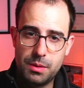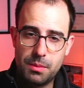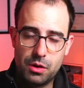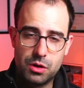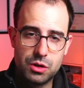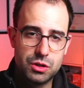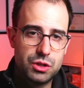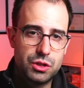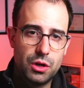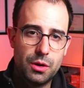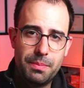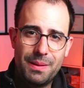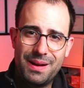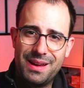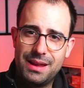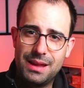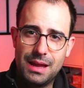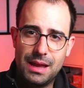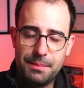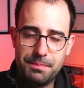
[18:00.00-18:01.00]
monitors, start
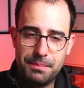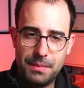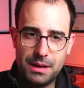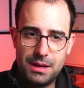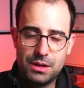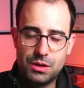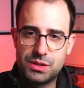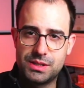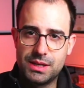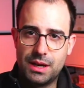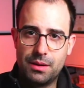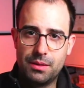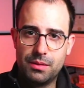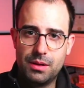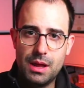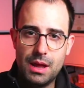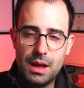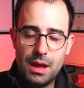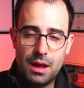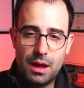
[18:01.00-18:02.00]
by making your sound
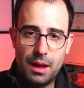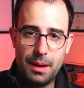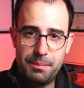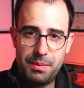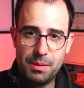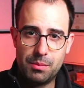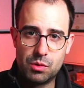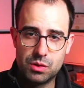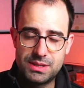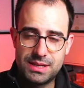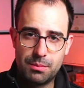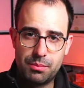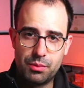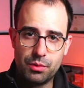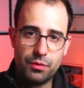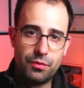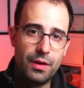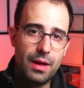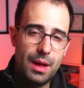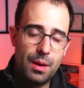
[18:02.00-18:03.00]
uh, a bit more
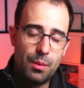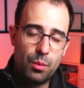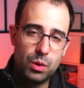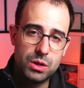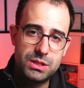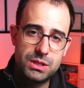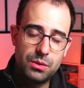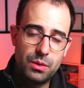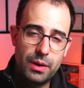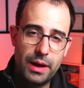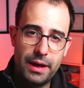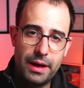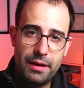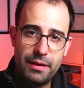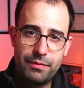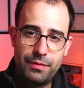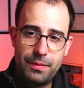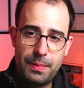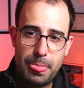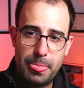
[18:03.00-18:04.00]
soundproof. Once you
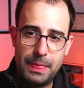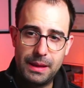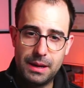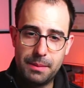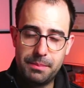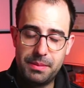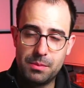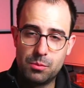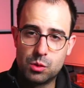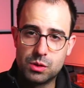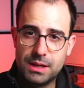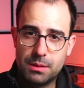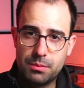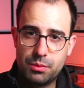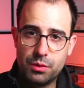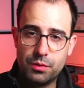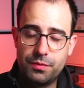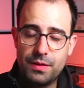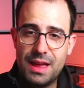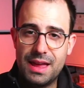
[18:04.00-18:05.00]
have it a bit more
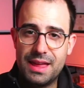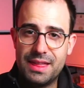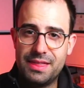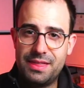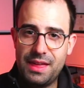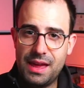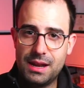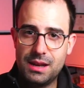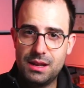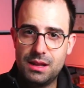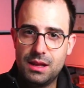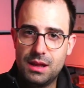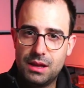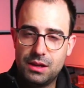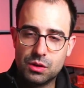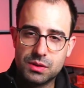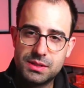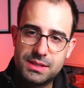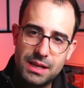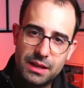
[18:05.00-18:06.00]
soundproof, then
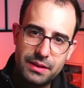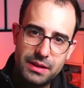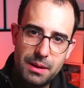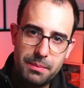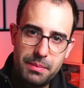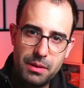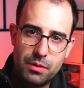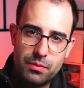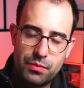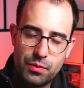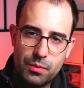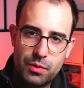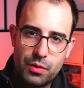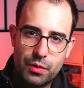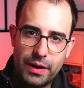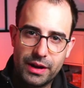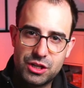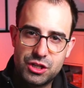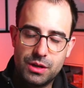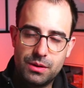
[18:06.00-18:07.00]
you'll still need a bit of room
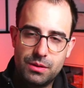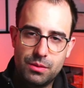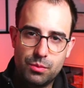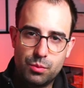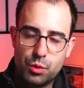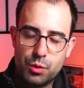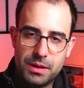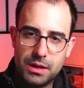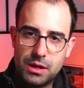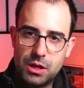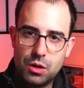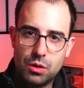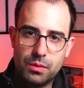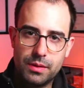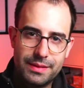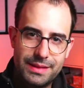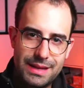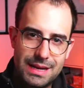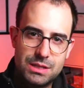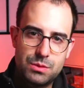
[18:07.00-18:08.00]
correction, room EQ,
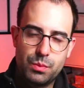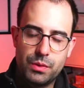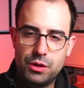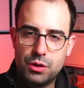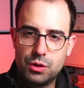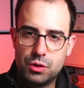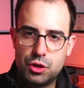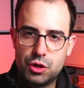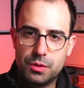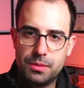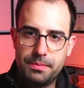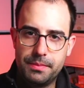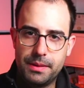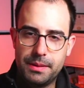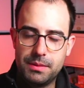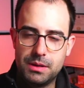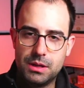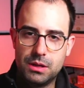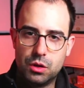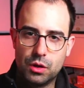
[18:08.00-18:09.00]
and that's when you should
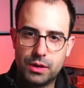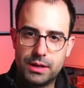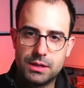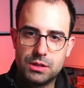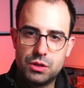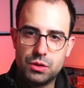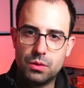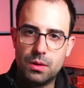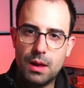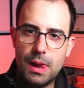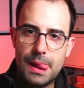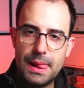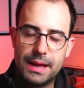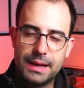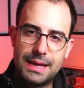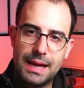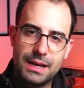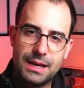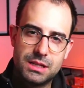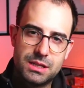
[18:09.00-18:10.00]
maybe look into
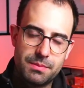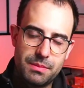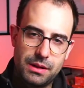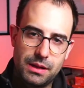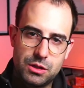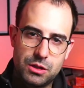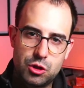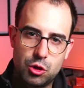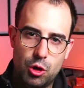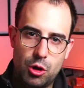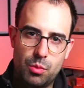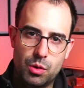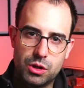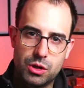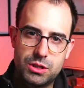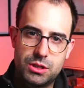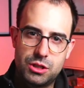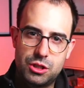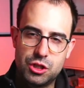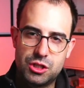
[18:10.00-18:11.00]
getting something like
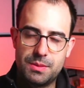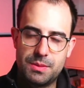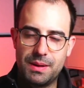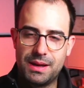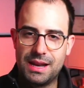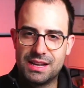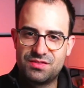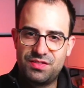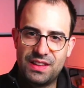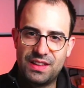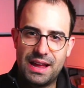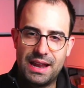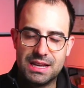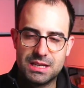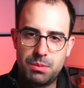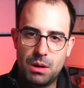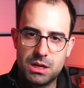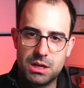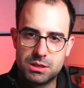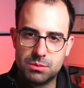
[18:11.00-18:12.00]
SonarWorks just to make it as flat as
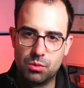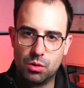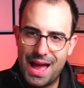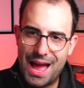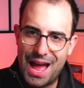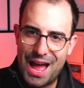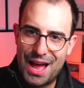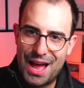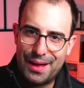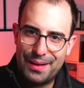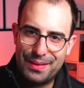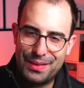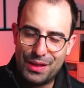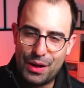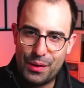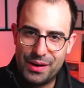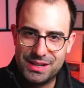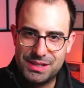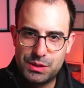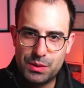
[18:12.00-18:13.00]
possible. All
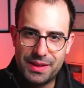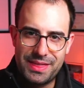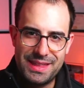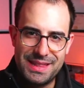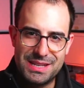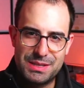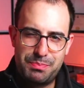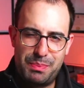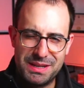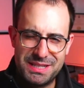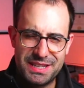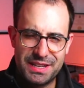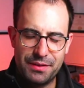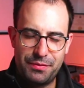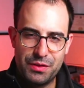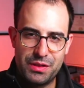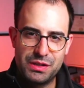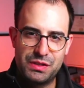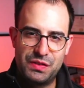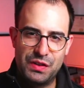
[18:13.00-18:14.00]
right, so I think that's basically it for
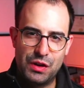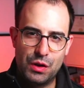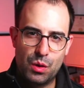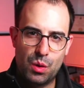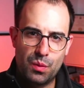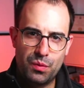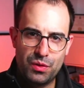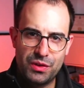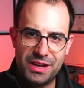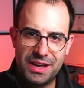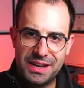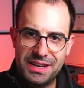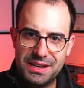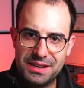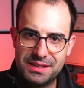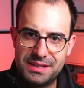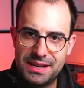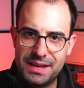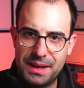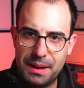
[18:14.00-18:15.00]
this video. Hopefully I
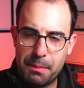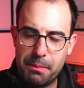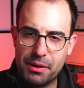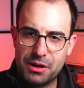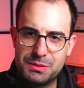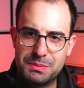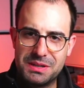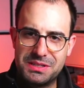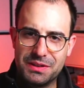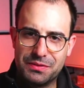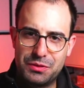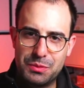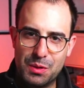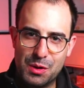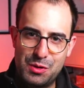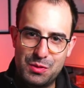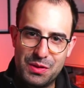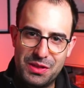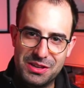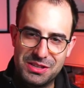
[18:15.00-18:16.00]
didn't embarrass myself too
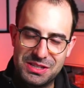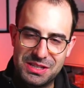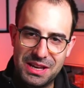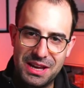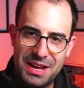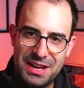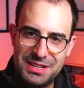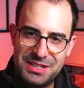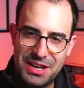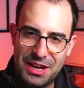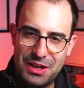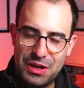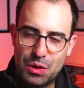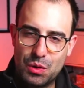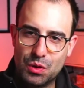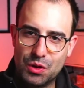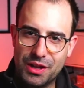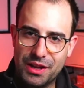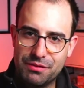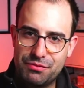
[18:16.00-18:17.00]
much with this
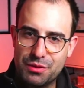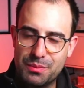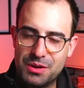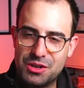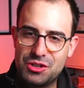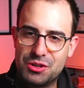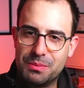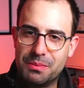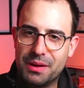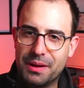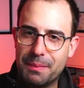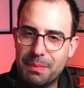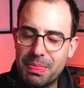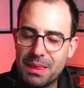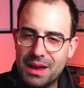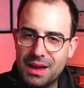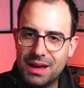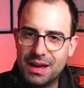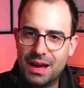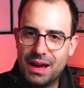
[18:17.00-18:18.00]
technical information, but
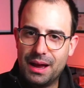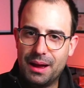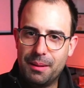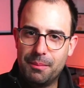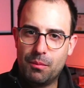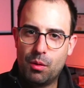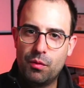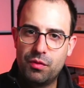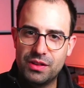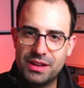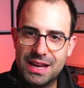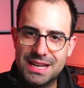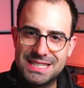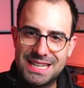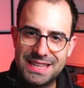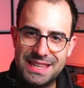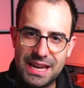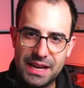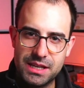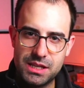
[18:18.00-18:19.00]
um, hopefully you guys
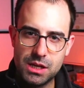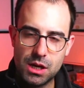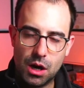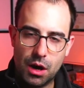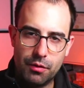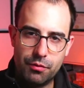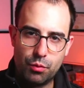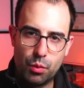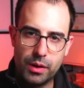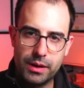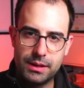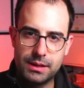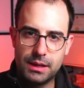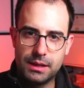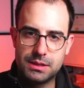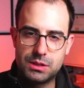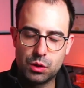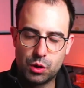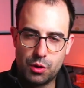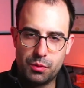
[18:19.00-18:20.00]
get the idea of what
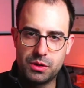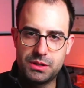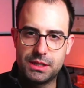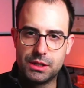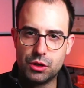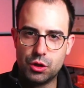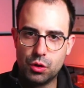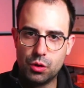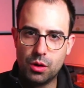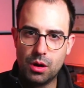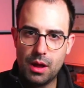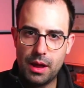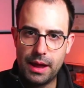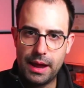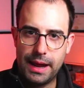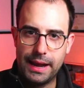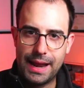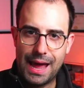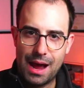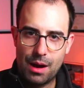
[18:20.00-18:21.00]
SonarWorks can do
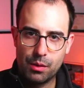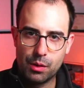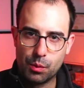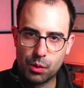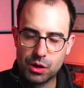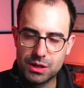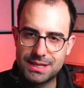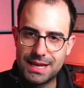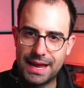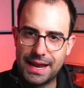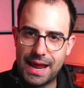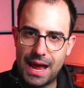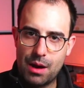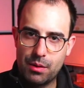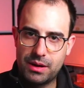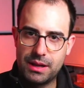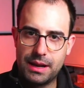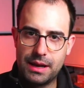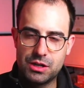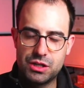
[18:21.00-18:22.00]
and how it works and how it
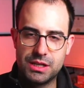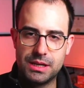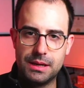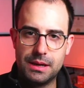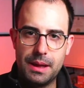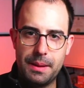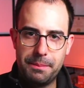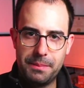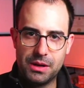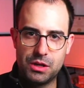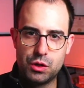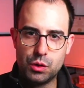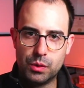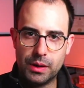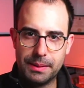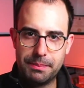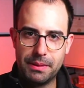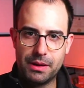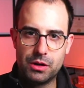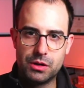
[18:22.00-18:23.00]
can actually make you
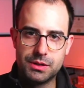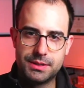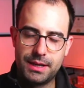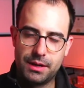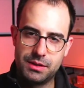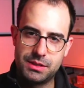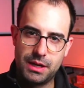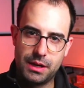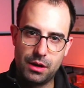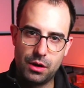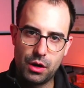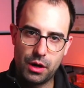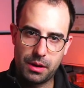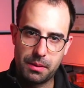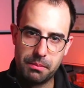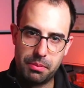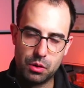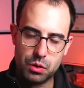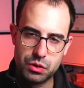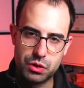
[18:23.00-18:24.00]
a better sound designer and
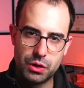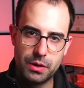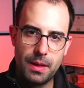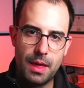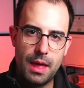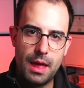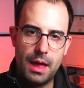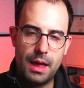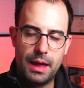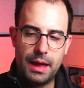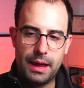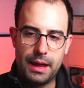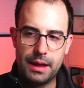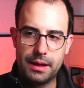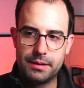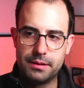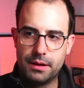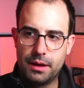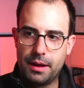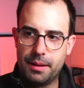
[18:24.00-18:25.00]
composer.
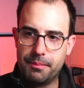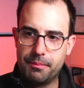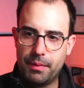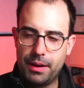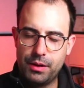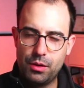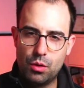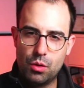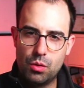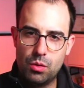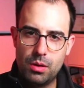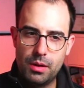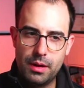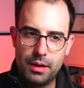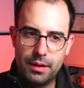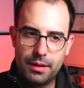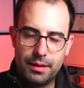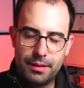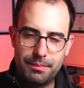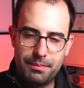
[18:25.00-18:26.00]
And um, I know
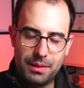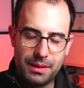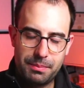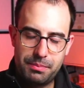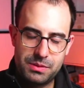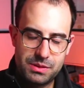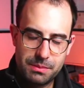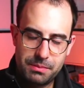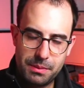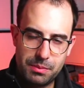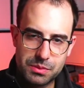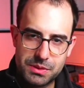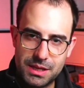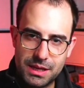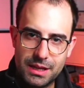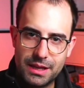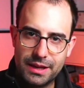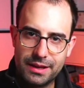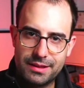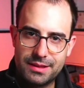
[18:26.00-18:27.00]
like some people
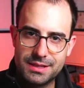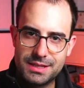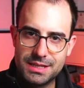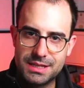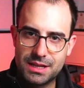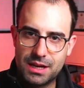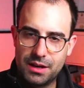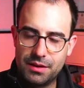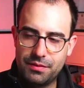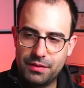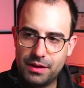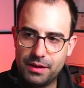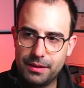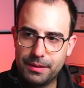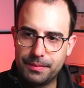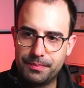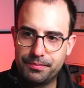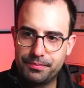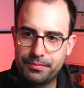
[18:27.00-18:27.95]
say like this is kind of a